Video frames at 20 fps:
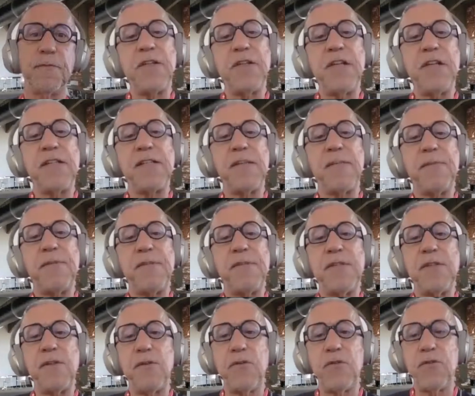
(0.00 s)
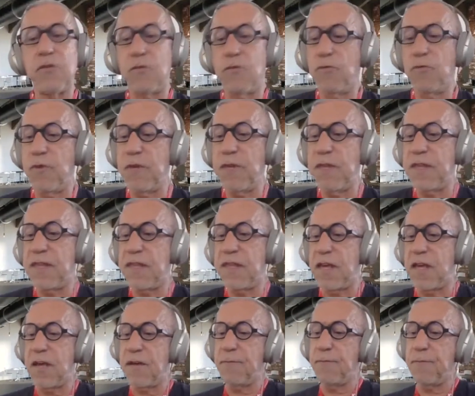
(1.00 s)
next episode with
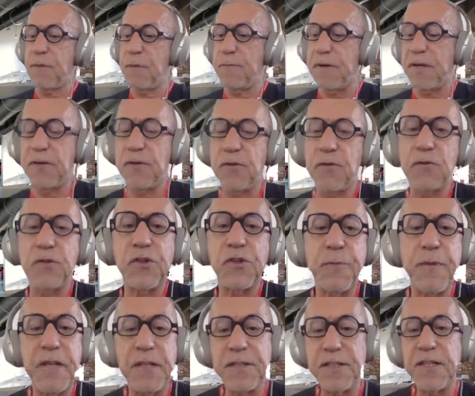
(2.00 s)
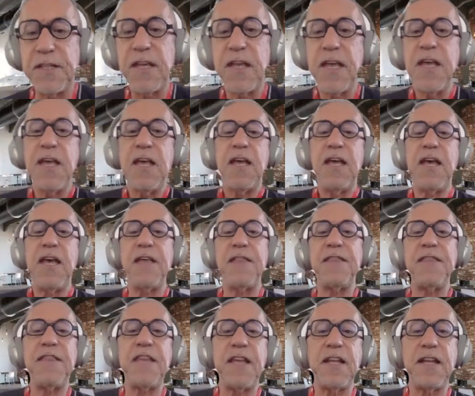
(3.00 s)
Bernard Schmidt,
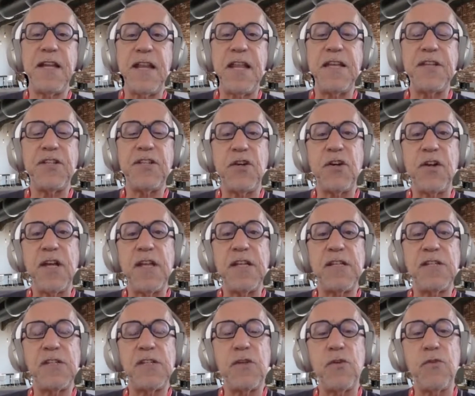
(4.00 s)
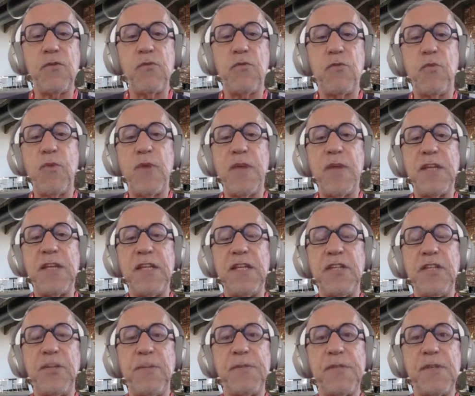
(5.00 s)
and then later. And so when
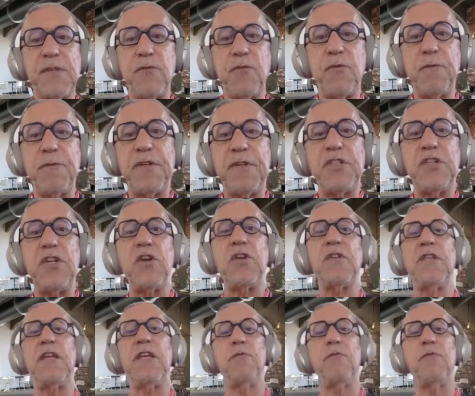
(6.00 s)
each episode will be done, it